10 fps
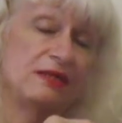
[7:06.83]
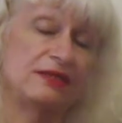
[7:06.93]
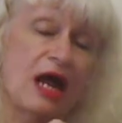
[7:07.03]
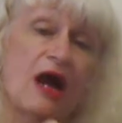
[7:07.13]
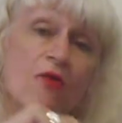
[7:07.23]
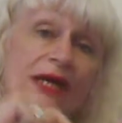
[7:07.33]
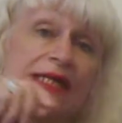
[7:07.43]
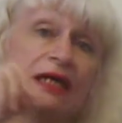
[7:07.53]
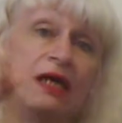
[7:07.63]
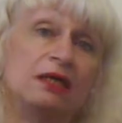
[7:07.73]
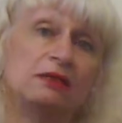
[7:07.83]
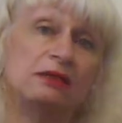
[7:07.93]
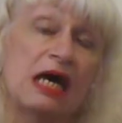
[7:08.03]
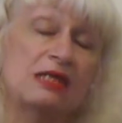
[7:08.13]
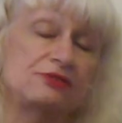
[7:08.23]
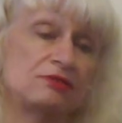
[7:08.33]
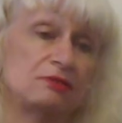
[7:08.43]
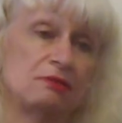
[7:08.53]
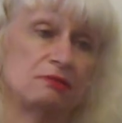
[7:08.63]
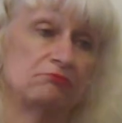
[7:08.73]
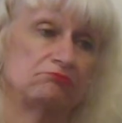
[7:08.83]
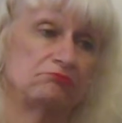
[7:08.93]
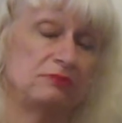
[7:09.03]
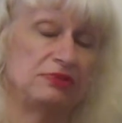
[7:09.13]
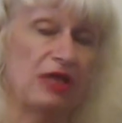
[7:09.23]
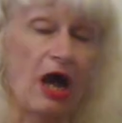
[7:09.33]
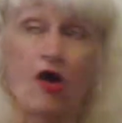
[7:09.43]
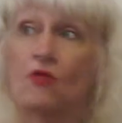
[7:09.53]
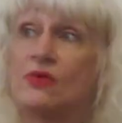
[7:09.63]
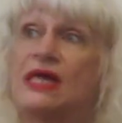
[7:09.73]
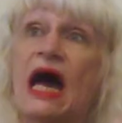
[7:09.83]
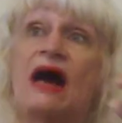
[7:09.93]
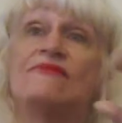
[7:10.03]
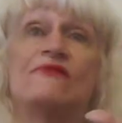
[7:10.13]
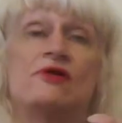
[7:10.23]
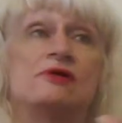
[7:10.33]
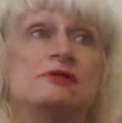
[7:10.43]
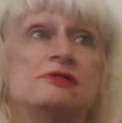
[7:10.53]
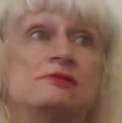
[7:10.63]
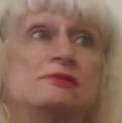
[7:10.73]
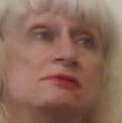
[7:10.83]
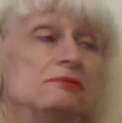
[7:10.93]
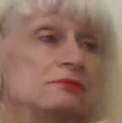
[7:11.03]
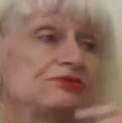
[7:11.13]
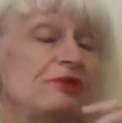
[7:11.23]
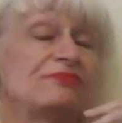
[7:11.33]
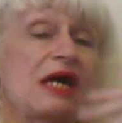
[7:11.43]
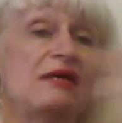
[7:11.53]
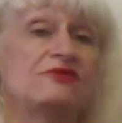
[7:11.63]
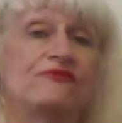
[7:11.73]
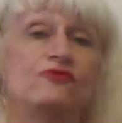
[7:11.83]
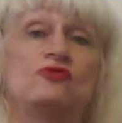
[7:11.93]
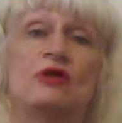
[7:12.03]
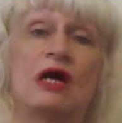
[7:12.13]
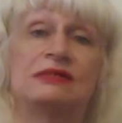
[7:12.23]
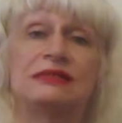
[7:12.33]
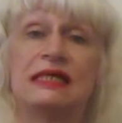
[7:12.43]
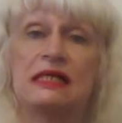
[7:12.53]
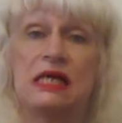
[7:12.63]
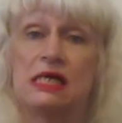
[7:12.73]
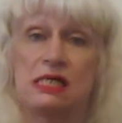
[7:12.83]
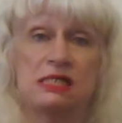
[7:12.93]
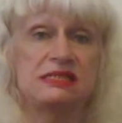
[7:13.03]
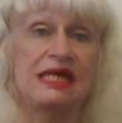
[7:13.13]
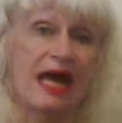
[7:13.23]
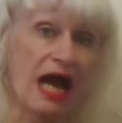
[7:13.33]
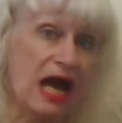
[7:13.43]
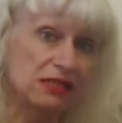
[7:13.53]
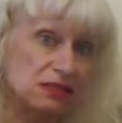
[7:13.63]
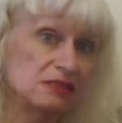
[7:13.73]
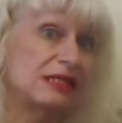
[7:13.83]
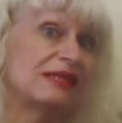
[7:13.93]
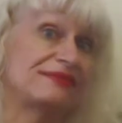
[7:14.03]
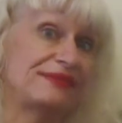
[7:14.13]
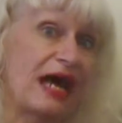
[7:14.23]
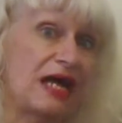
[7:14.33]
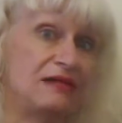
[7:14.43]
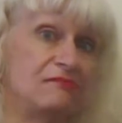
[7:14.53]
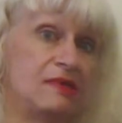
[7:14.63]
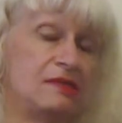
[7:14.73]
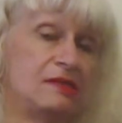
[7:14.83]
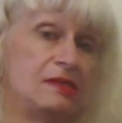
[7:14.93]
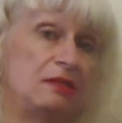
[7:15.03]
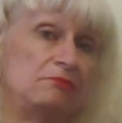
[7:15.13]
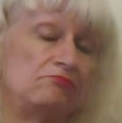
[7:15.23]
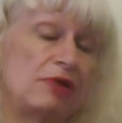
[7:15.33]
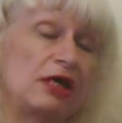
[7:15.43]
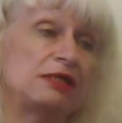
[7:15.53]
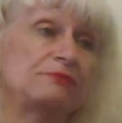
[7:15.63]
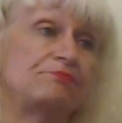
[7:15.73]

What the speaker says: drawing that now we have some kind of nuclear thing, and they had at that time. But